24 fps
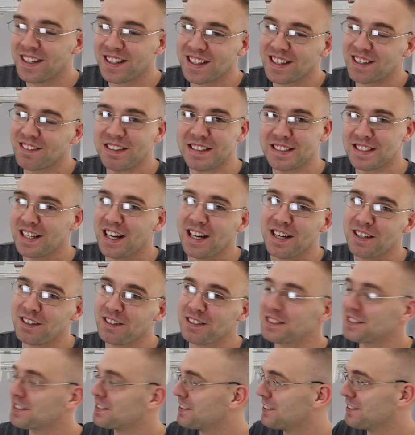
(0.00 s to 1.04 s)
The reason I know
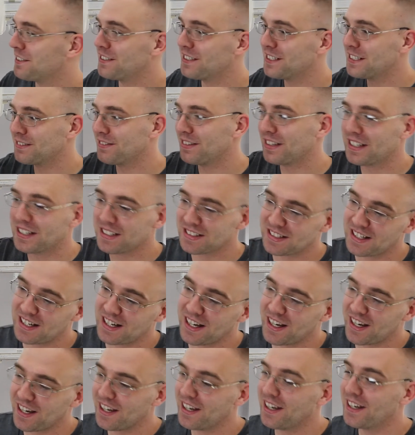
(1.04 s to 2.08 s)
it's true is because
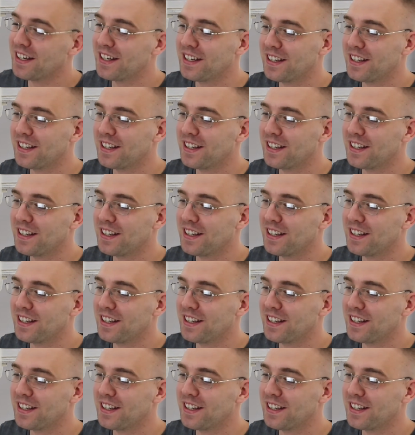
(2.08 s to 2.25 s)
I